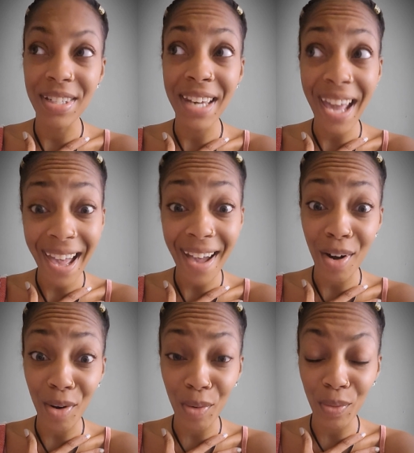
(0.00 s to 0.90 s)

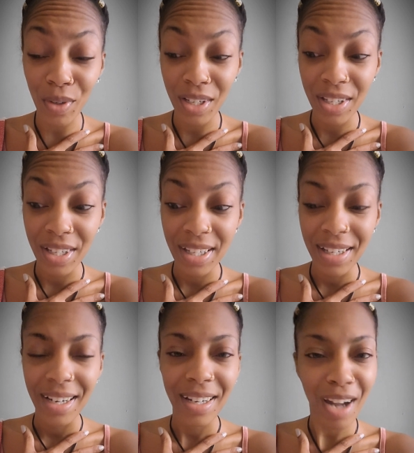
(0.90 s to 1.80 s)
Now,
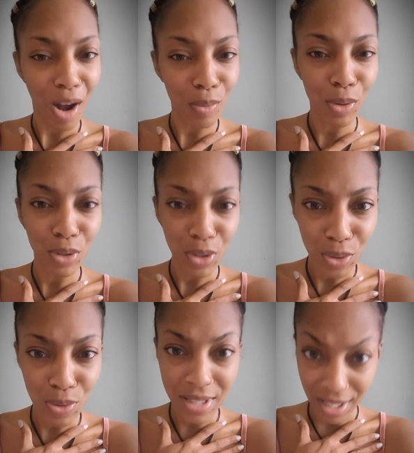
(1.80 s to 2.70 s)
God will
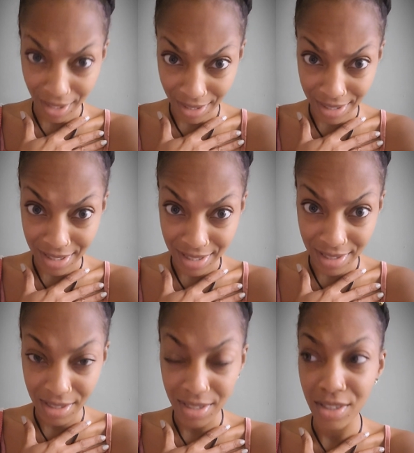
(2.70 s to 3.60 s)
use
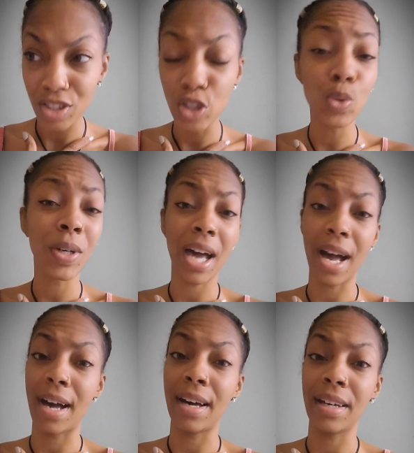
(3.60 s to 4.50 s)
us, you and
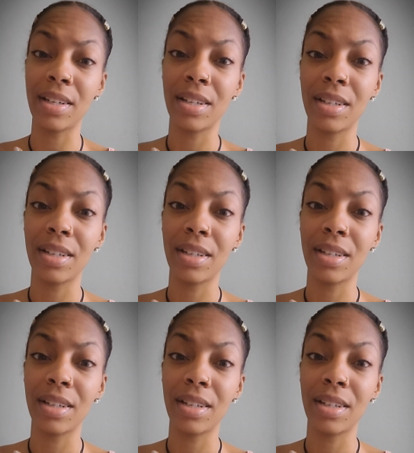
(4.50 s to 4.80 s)
I,